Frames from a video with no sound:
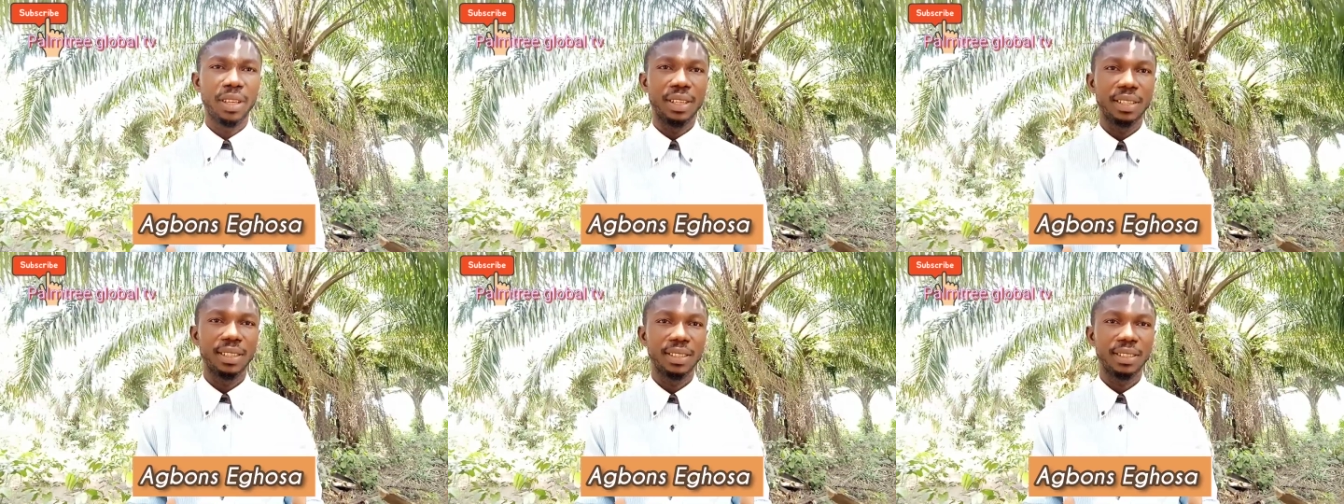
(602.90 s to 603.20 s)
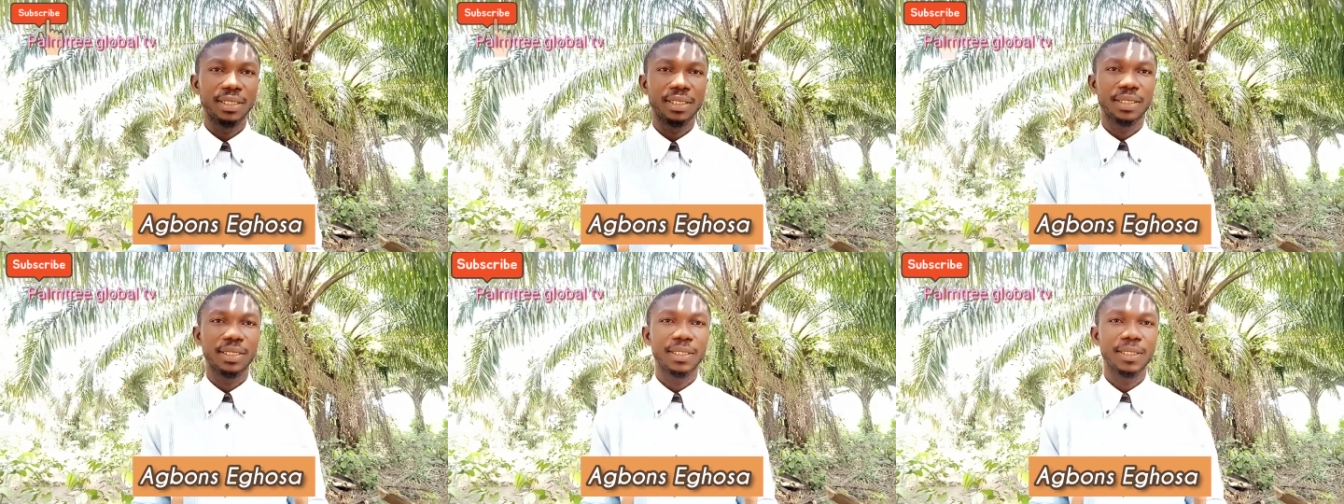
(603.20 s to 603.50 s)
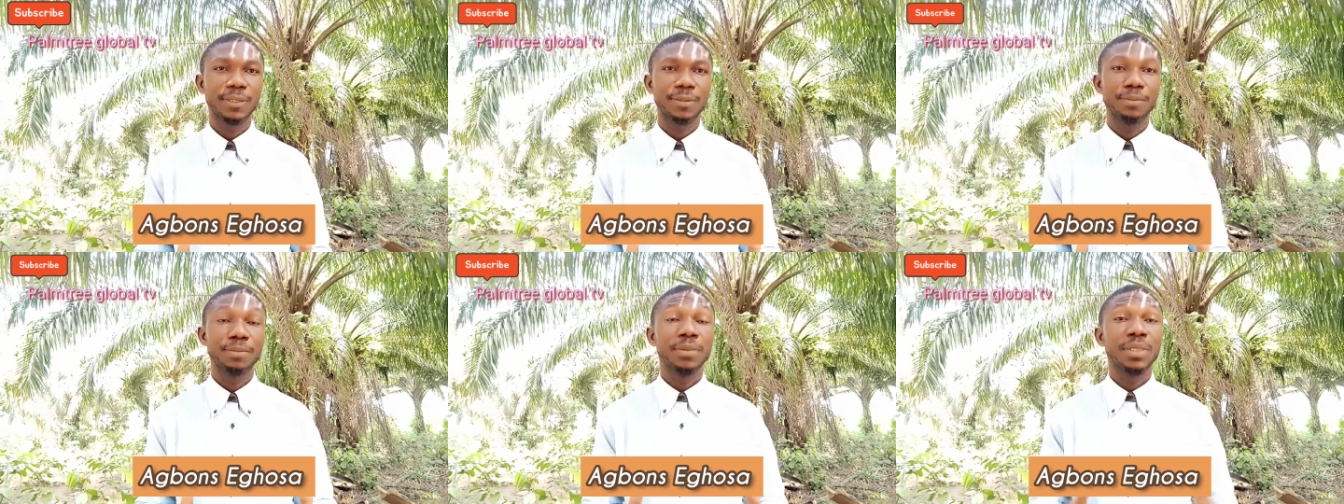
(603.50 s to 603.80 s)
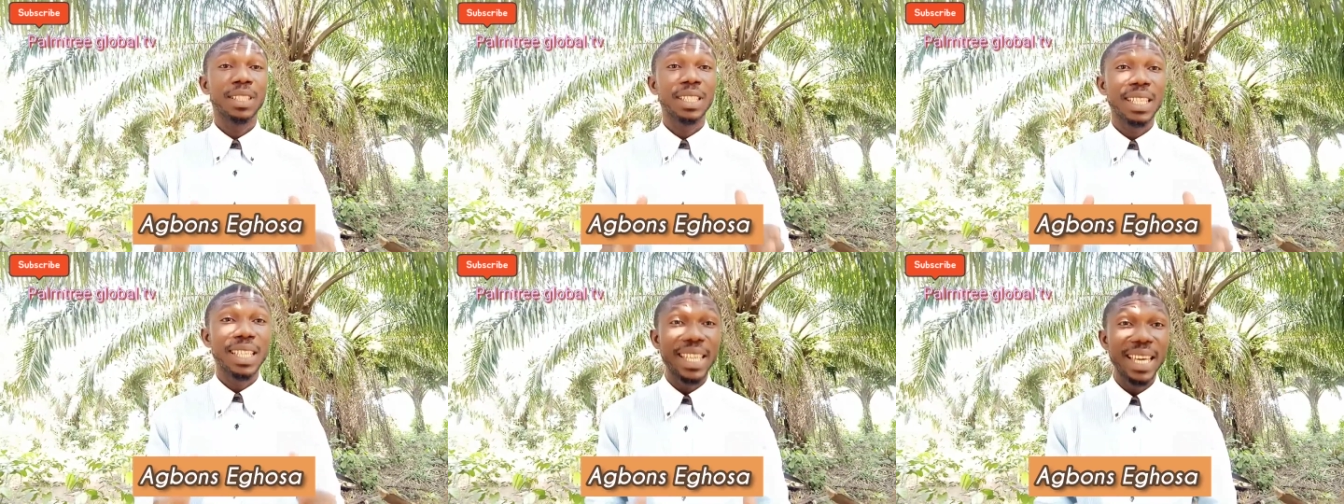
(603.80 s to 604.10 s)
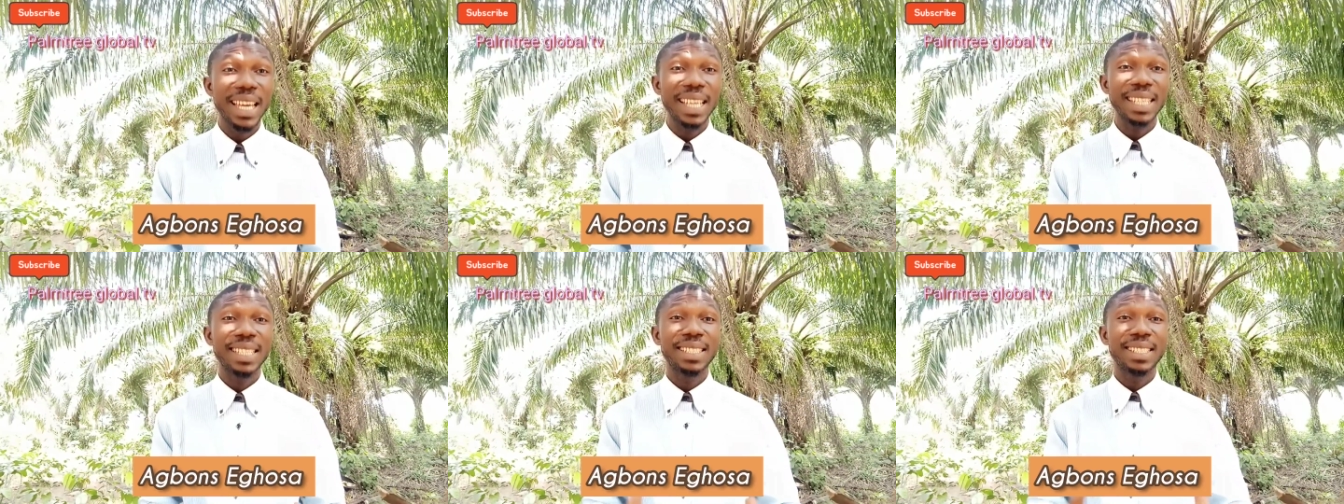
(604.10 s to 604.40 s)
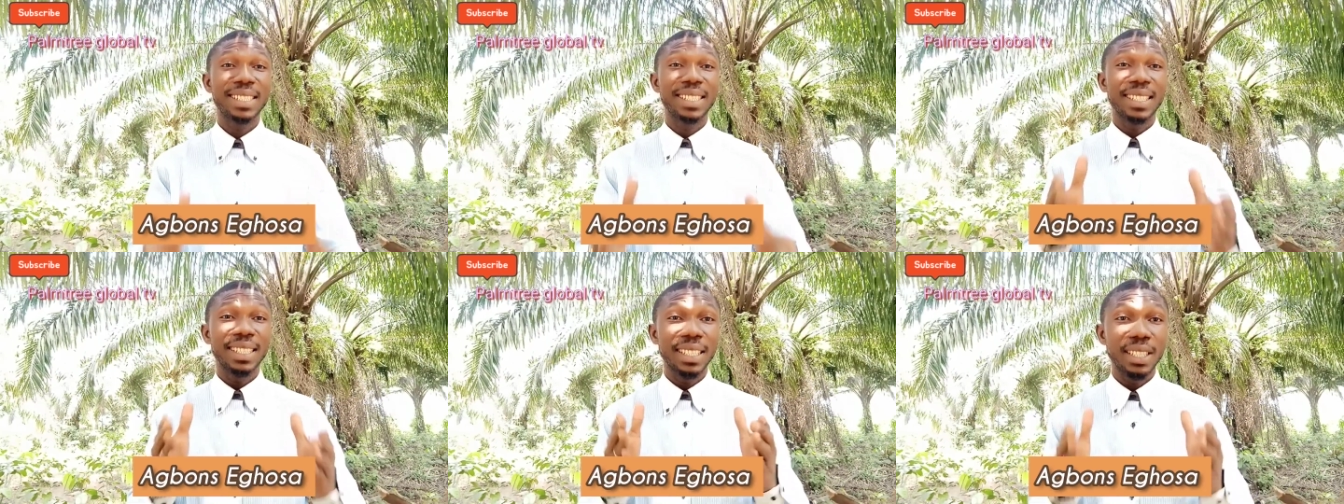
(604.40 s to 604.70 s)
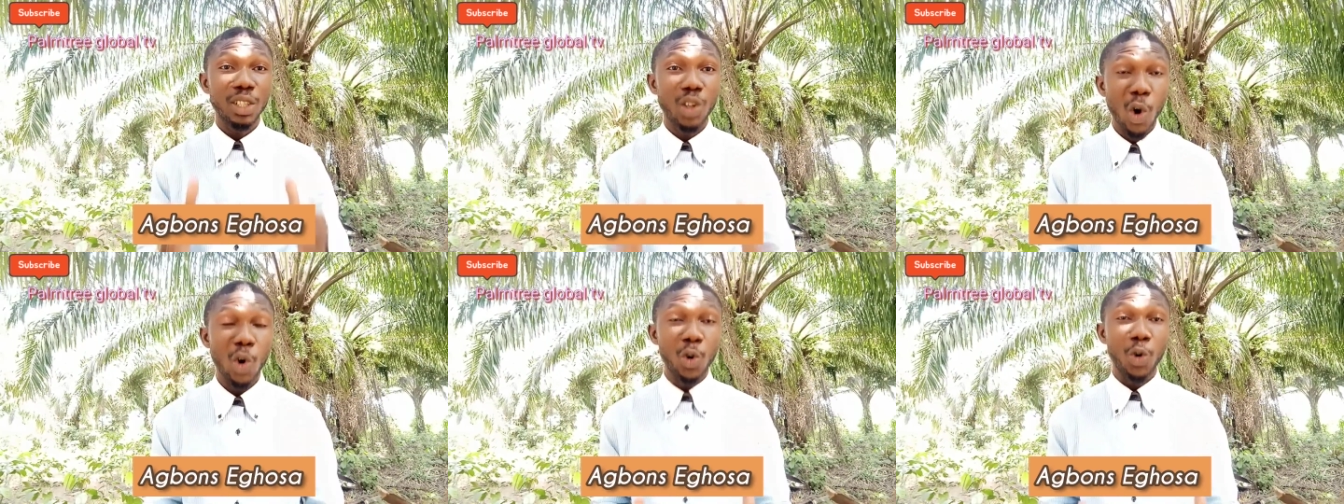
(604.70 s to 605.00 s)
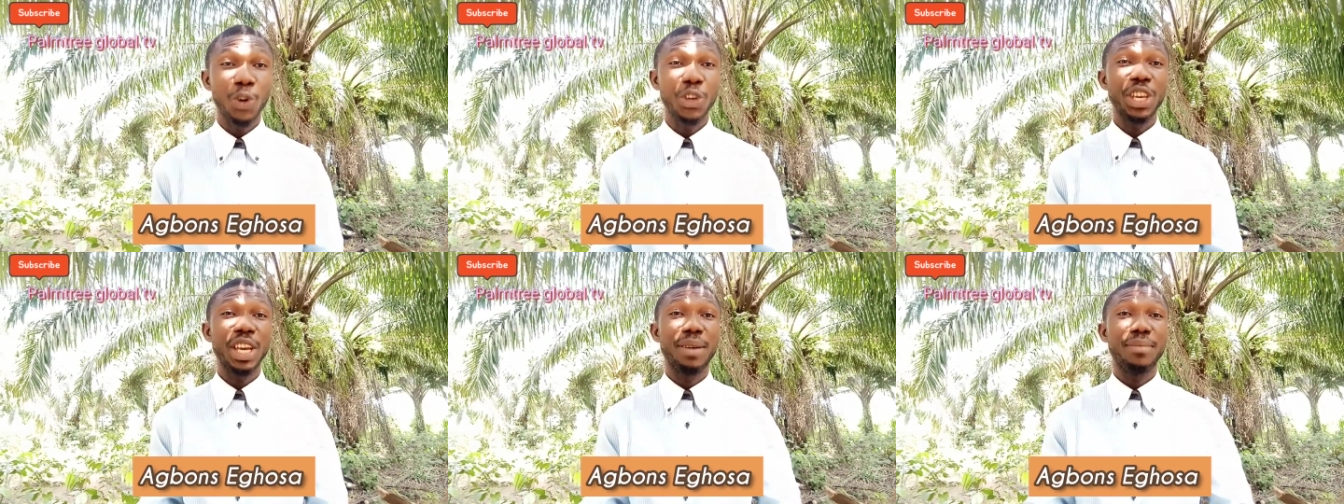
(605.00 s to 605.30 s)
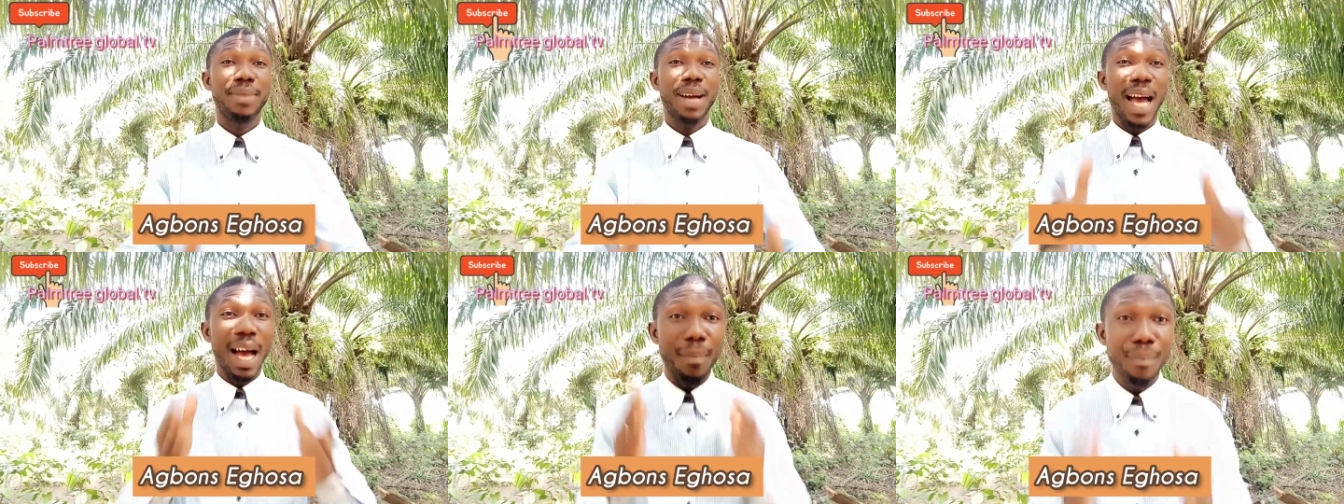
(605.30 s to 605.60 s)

I asked her, what were you doing before now? He said she was a teacher